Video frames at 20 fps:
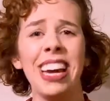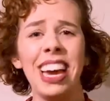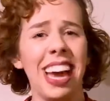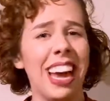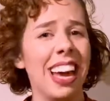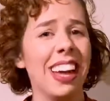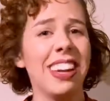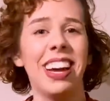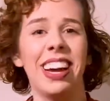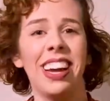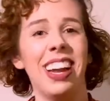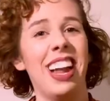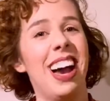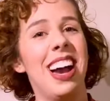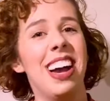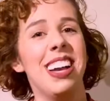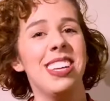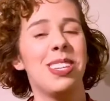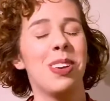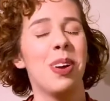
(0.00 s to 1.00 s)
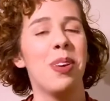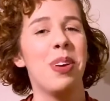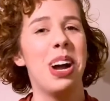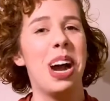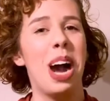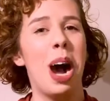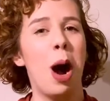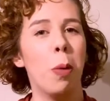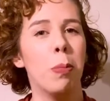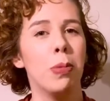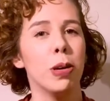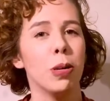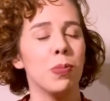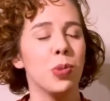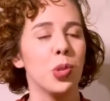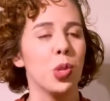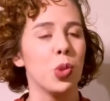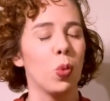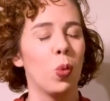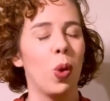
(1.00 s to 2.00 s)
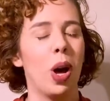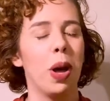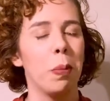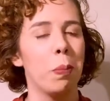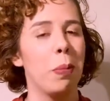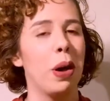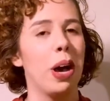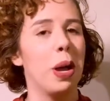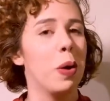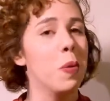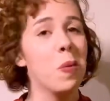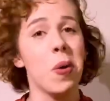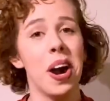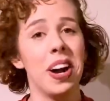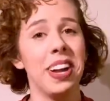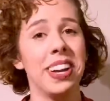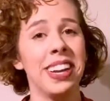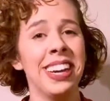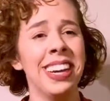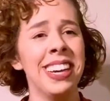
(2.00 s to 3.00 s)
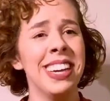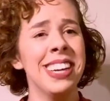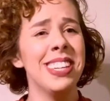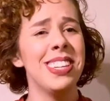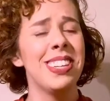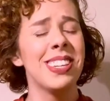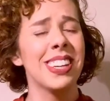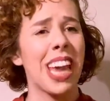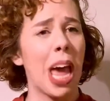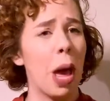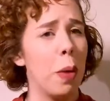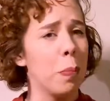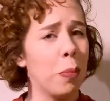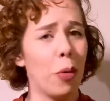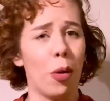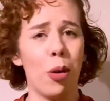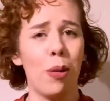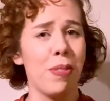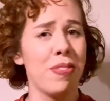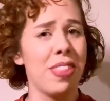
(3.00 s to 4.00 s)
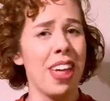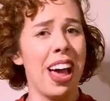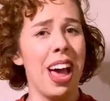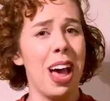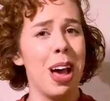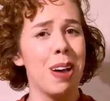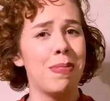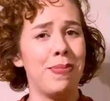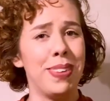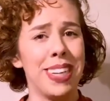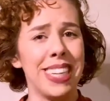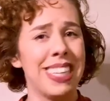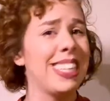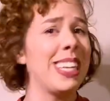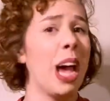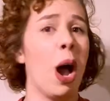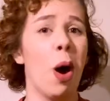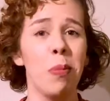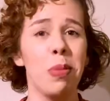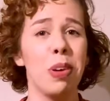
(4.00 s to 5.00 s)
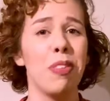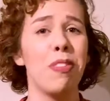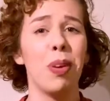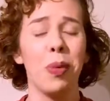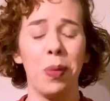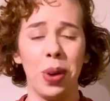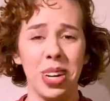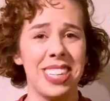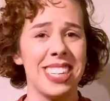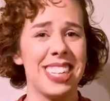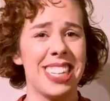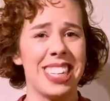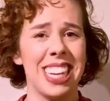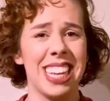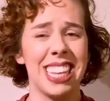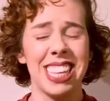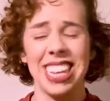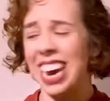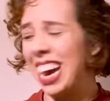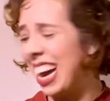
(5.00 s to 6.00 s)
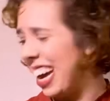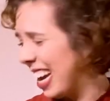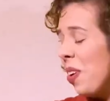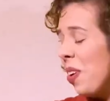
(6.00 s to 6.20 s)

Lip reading: analyze her albums one by one to get more of that. Please tell me if you want to see that.